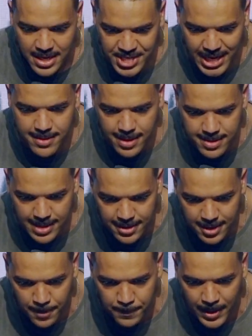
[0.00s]
Jesus said
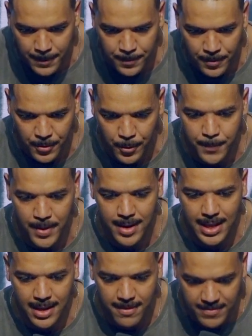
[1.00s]
to the people who
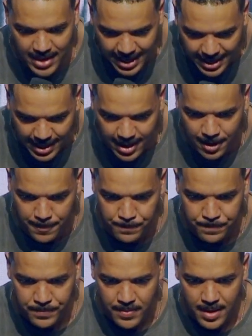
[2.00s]
believed in him,
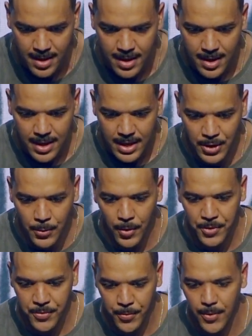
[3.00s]
"You
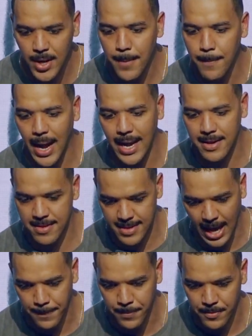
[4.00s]
are truly my
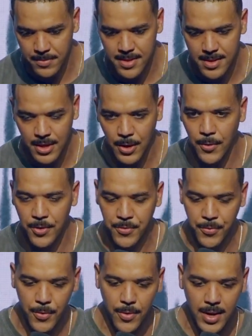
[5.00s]
disciples. You are
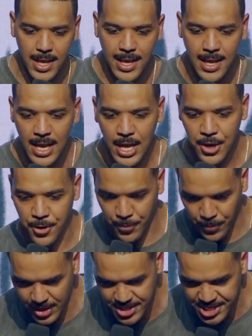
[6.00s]
truly
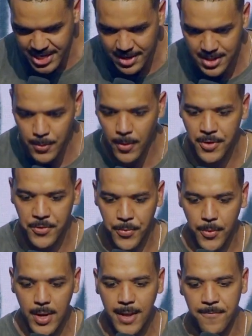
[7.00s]
Christians. You are
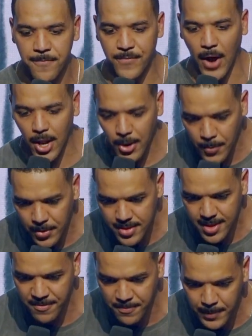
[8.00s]
truly
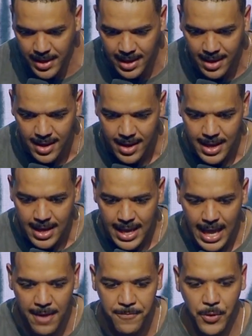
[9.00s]
followers of me
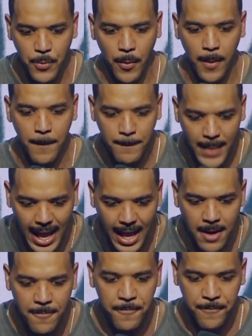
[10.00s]
if you
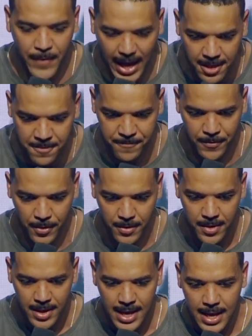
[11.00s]
remain
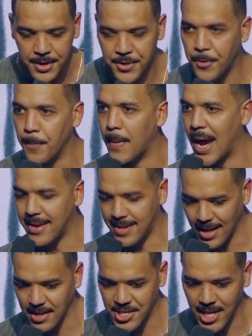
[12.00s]
faithful to my
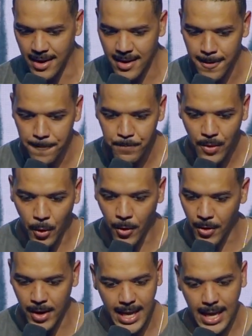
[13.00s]
teaching,"
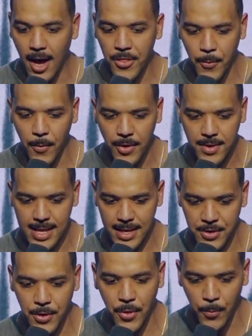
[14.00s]
or in other words,
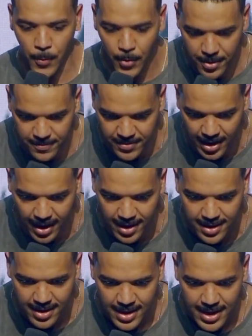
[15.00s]
to the Word of
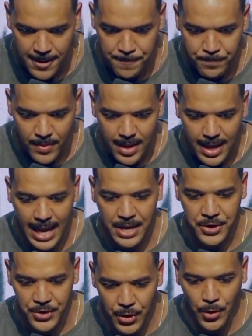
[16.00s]
God.
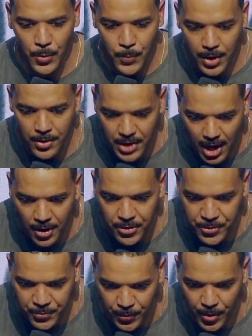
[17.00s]
"And you will know
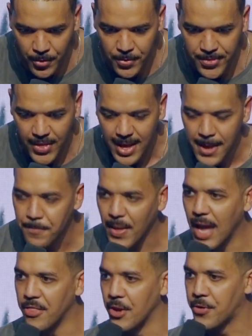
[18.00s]
the truth,
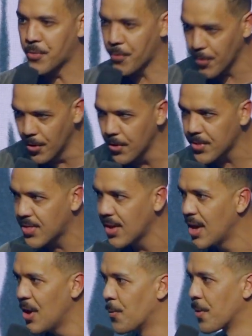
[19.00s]
and the truth
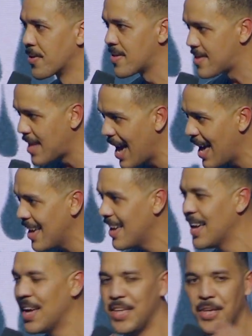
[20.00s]
will set
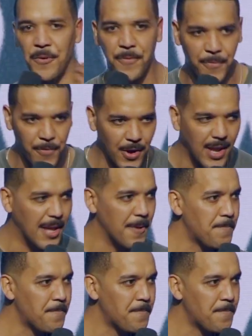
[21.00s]
you free."